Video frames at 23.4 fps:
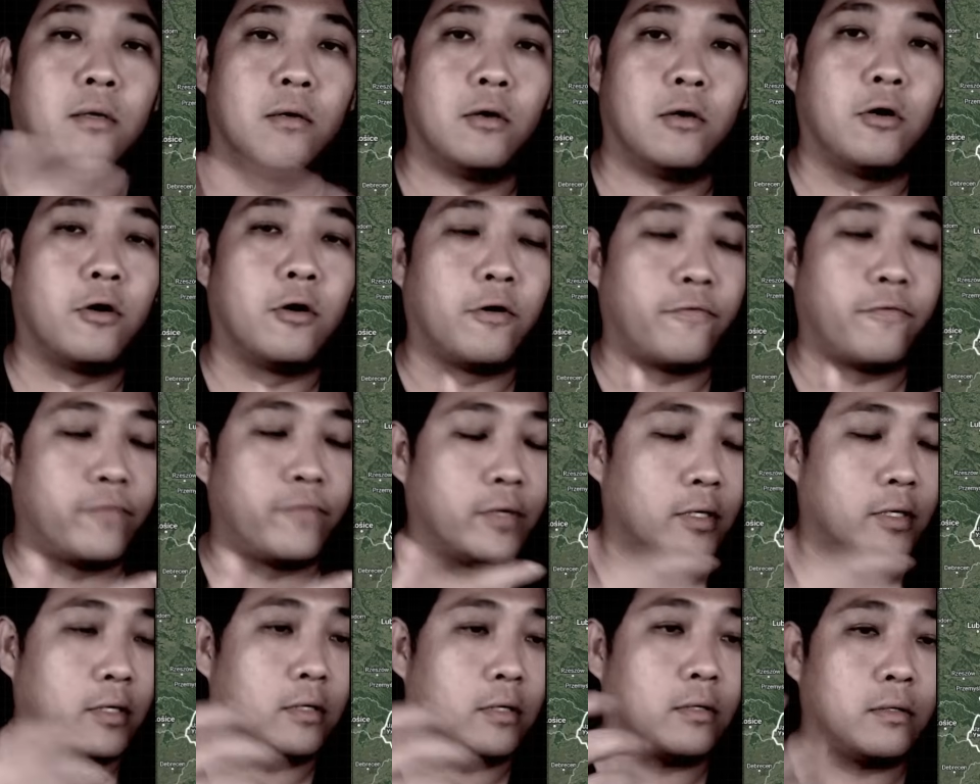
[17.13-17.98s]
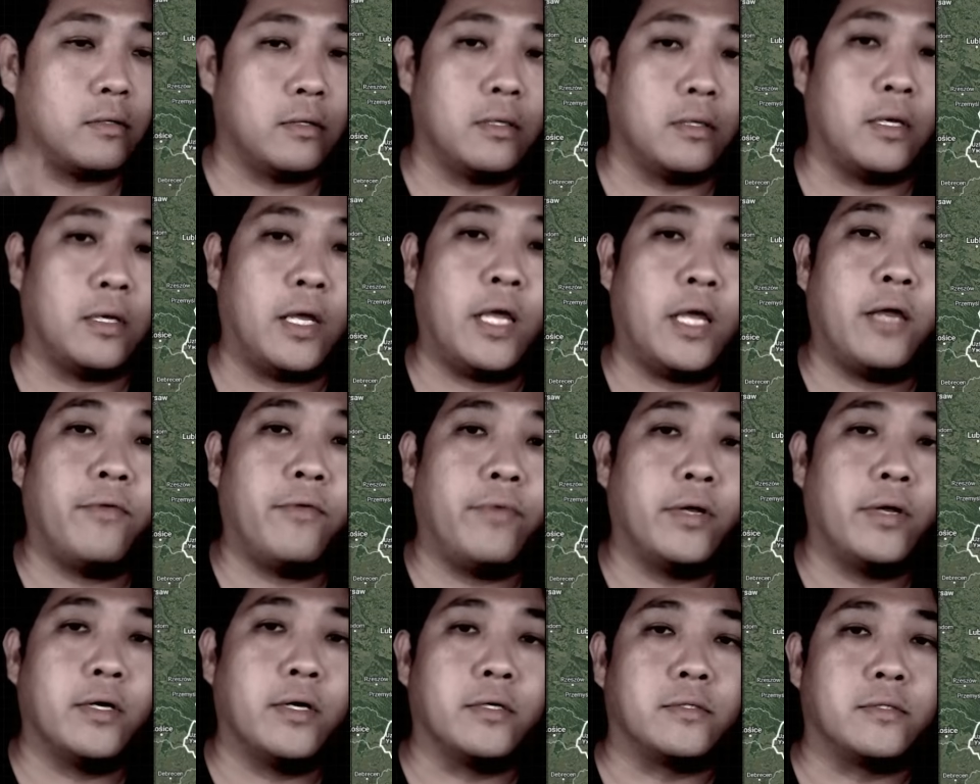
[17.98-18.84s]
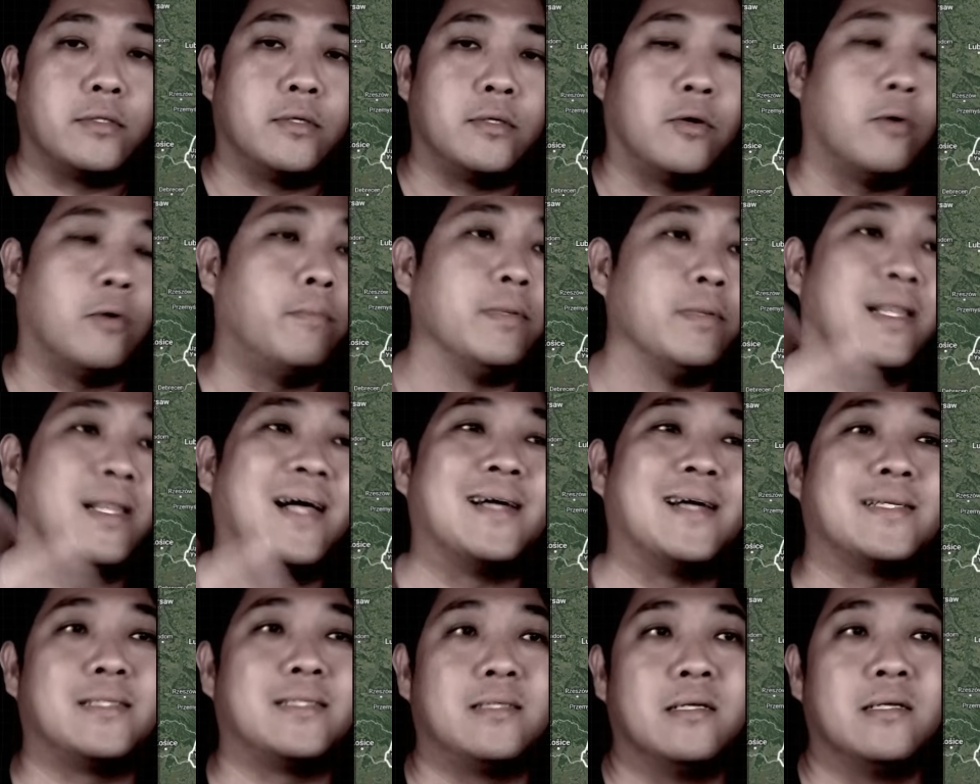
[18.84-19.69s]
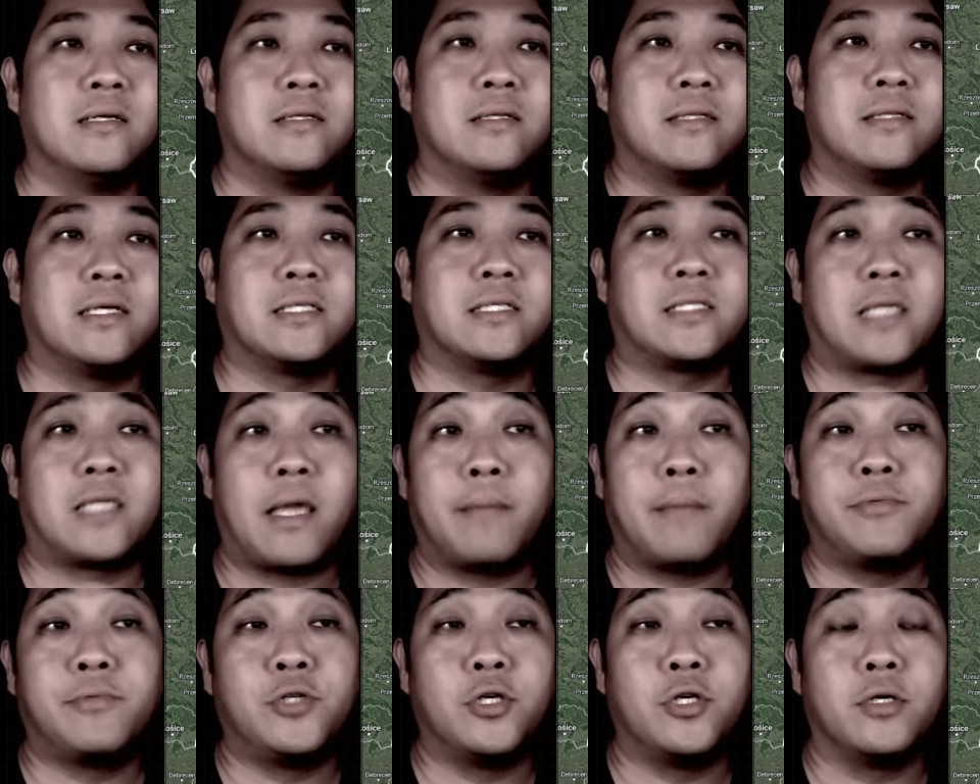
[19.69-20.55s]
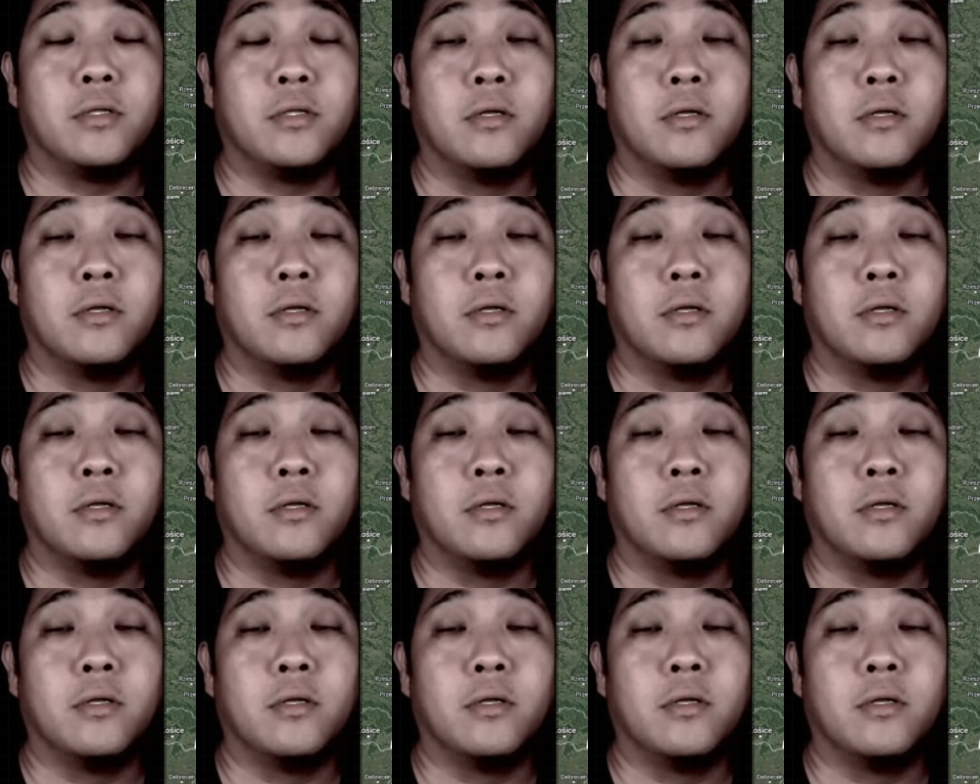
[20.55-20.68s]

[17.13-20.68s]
of the areas, the oblast that's captured